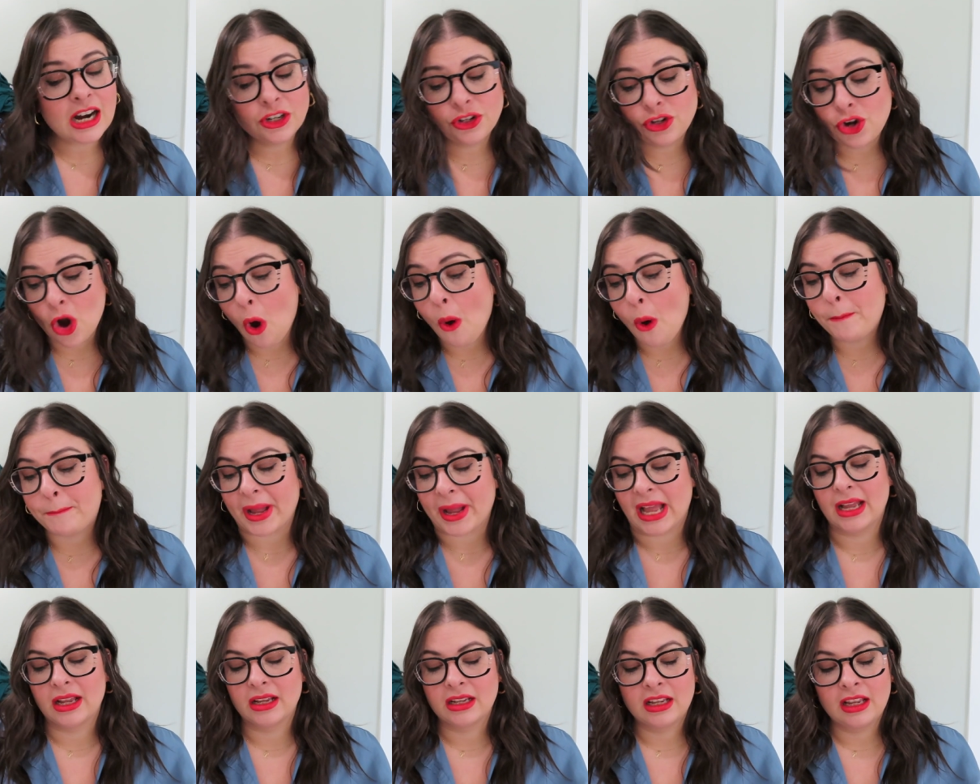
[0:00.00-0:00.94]

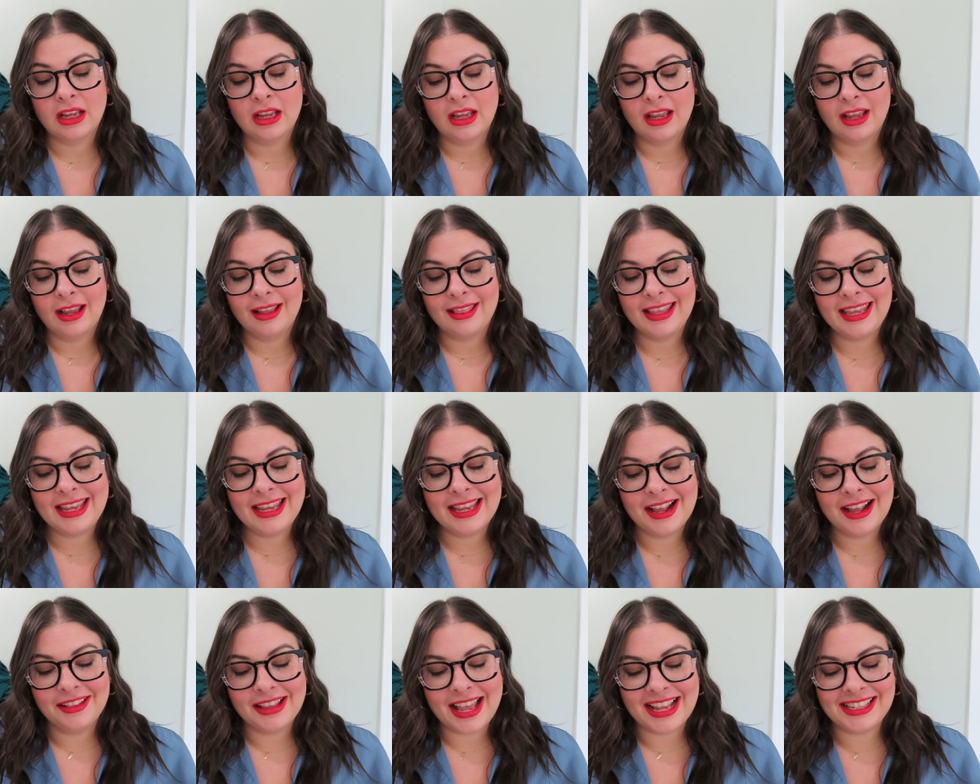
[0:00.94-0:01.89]
Nope. The
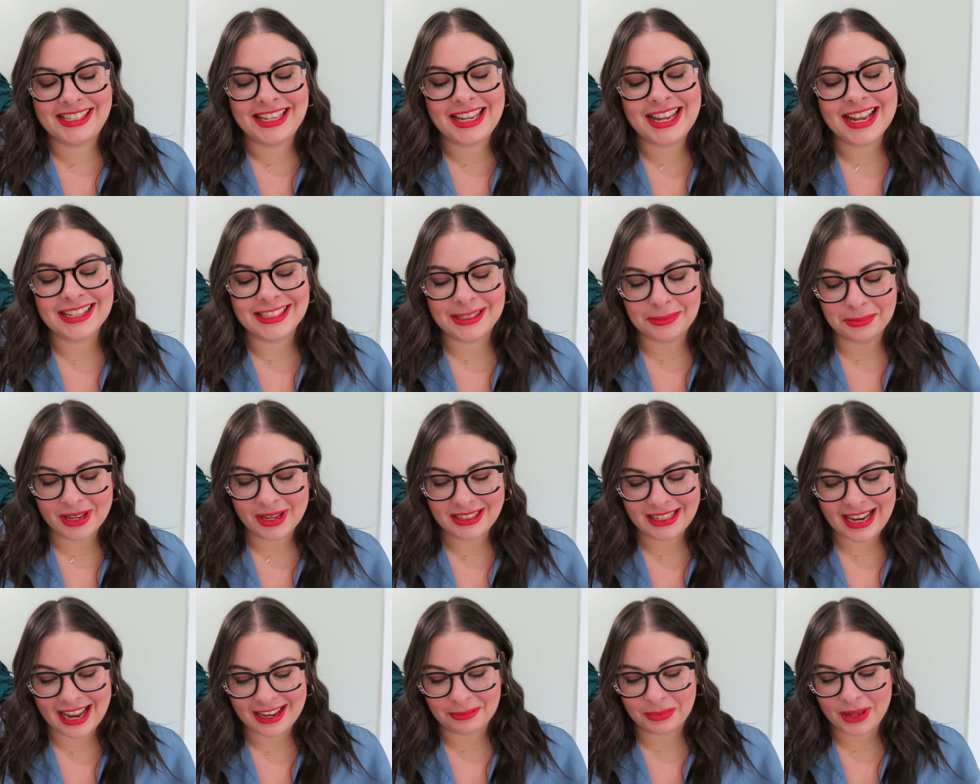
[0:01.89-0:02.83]
Alessia split
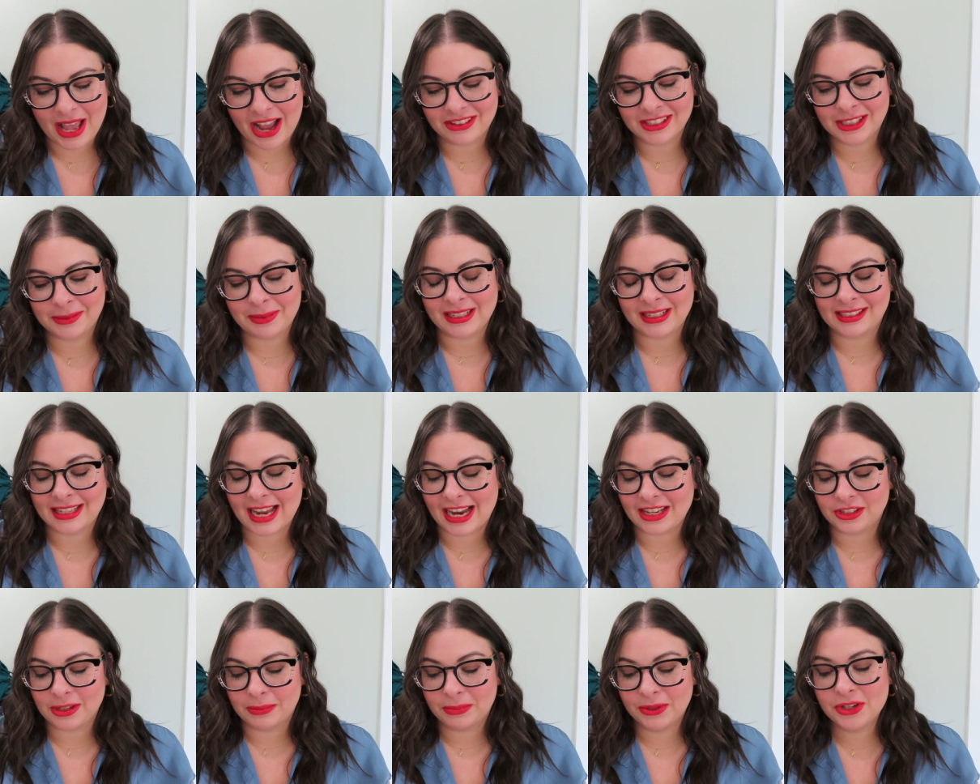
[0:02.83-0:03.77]
neck blouse by
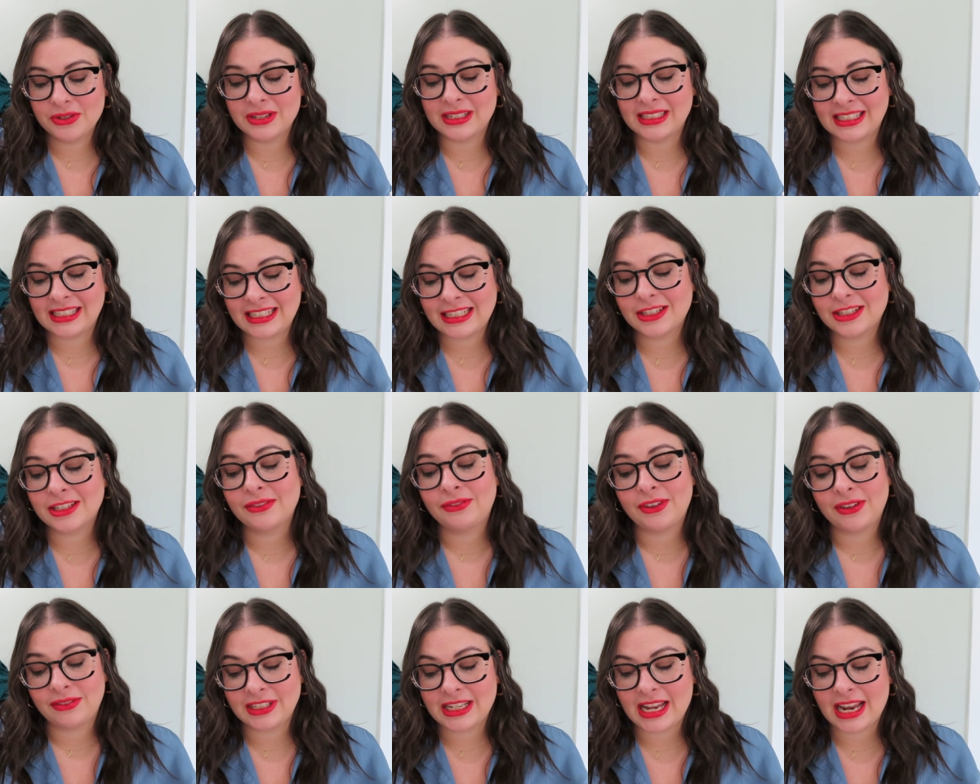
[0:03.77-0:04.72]
Skies Are Blue and teal,
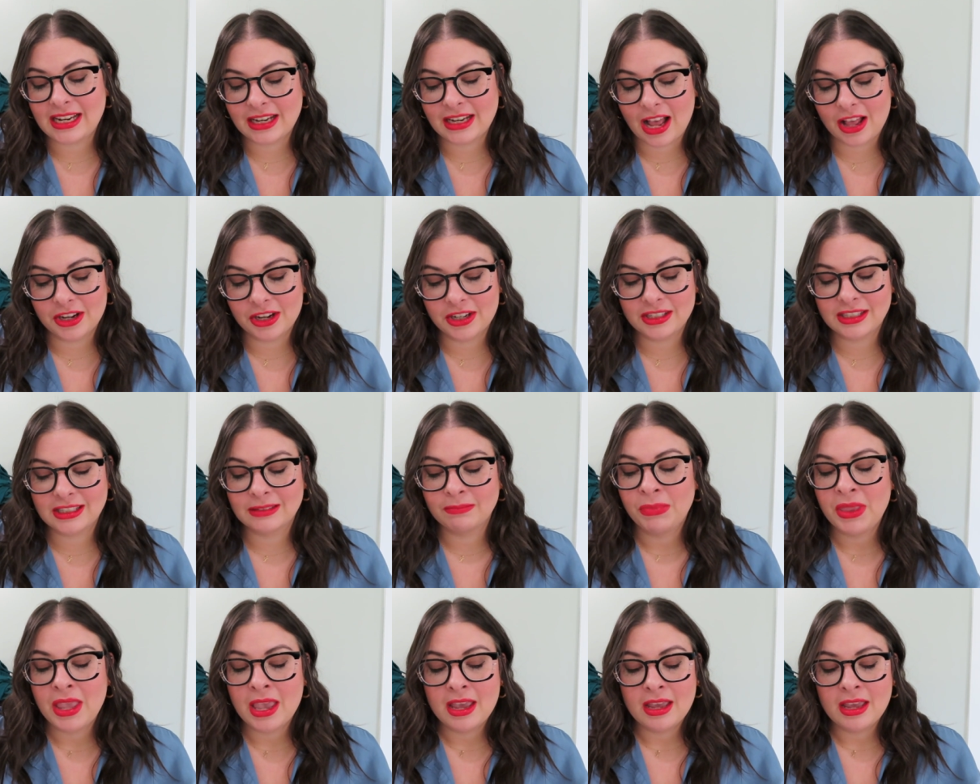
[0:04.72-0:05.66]
$58.
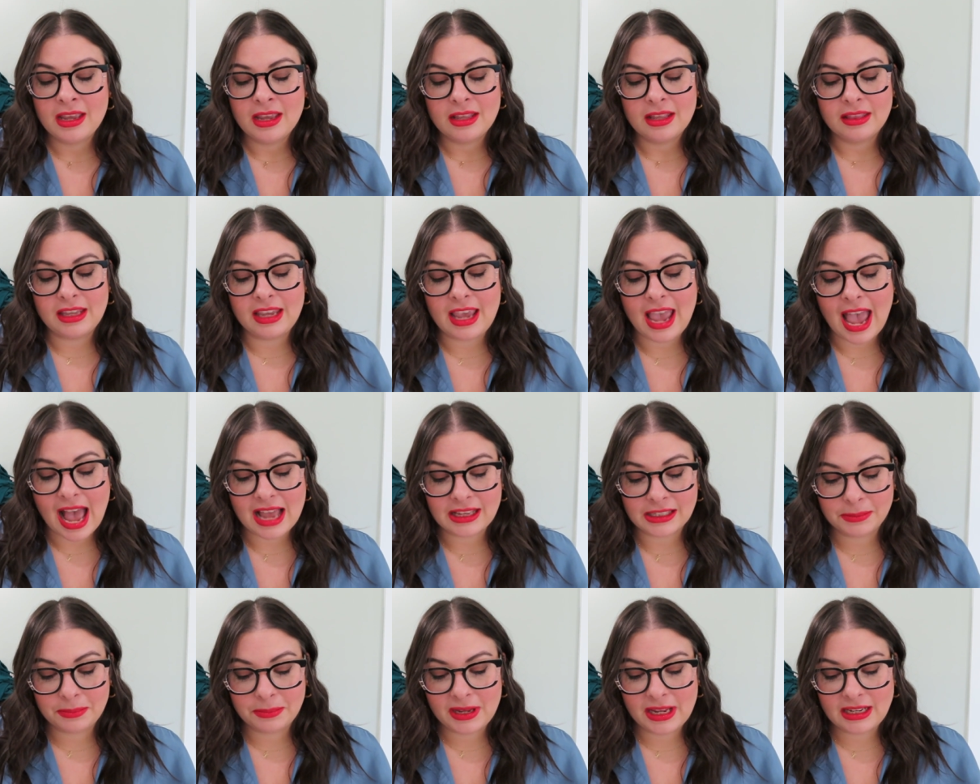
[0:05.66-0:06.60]
The
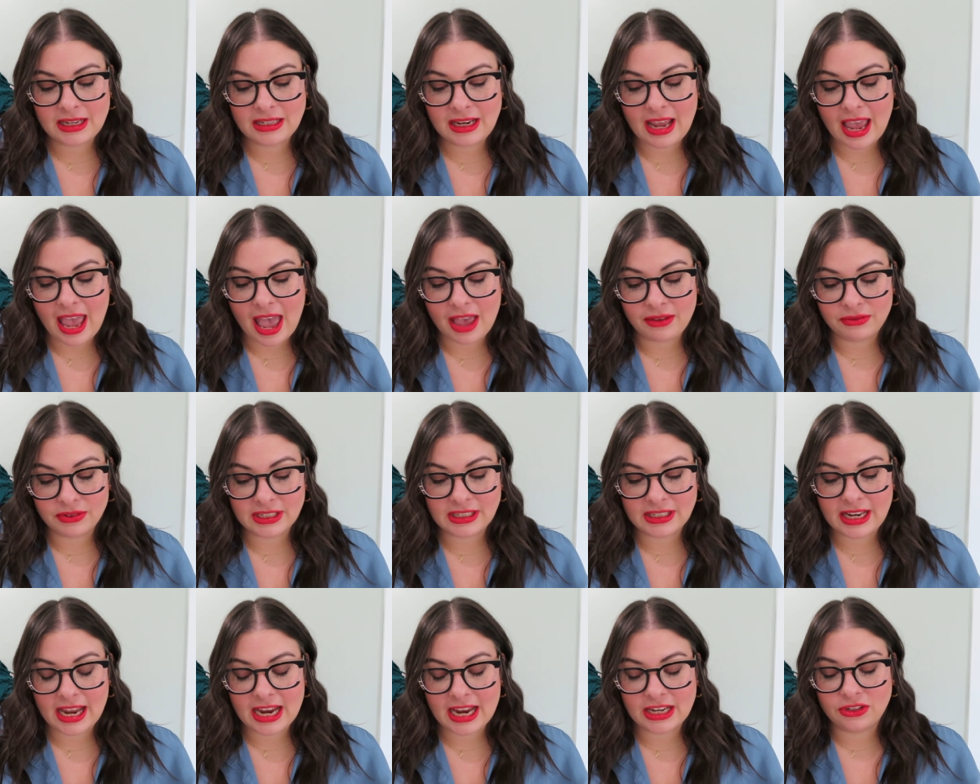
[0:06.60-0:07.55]
Aspen
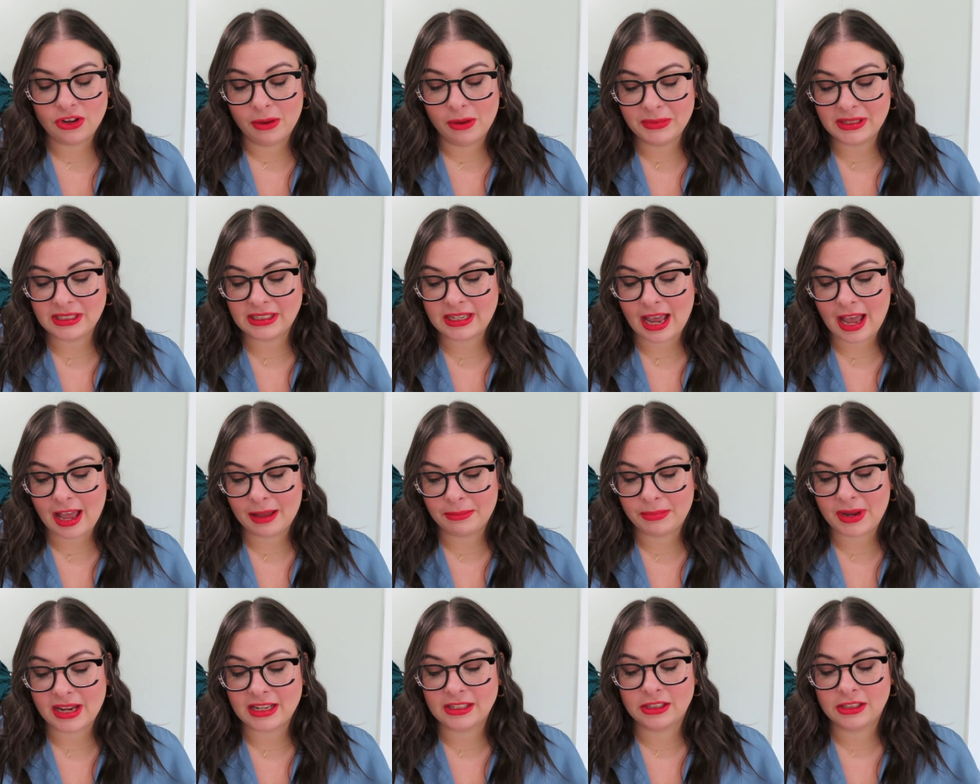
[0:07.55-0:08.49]
everyday dolman
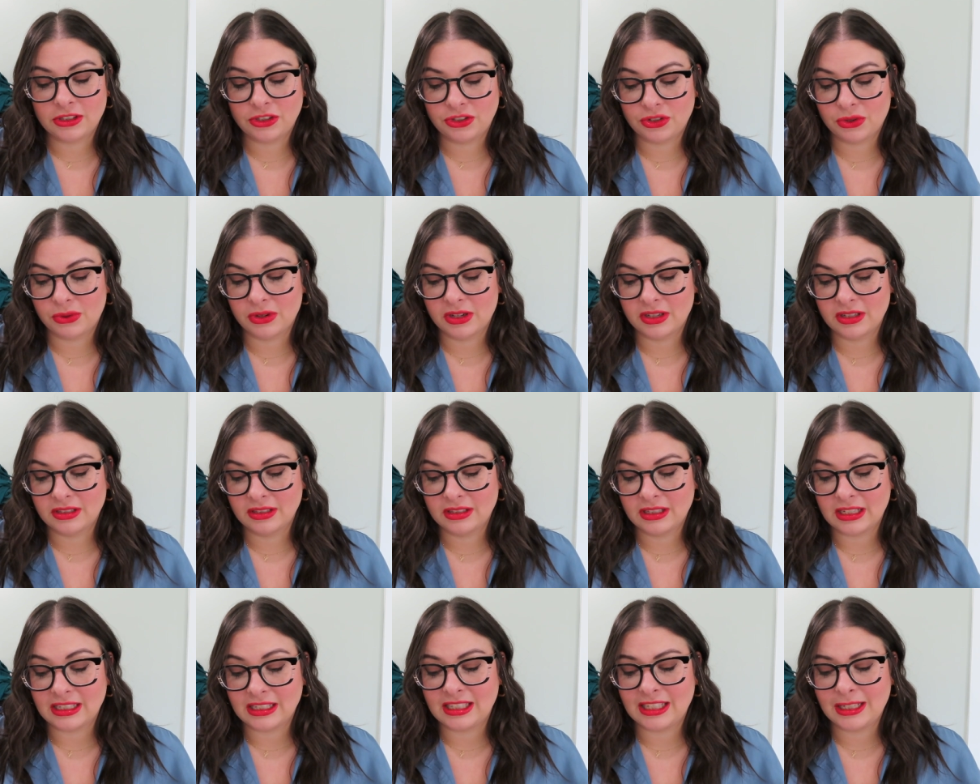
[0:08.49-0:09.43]
top by Sojourn
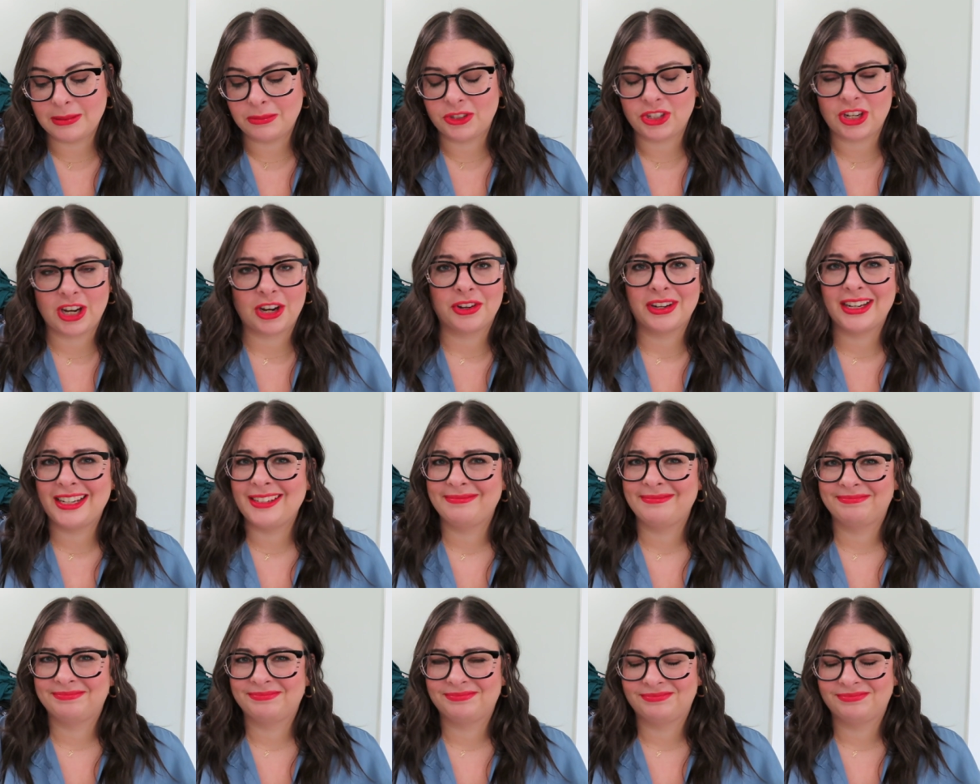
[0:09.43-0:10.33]
in deep cherry,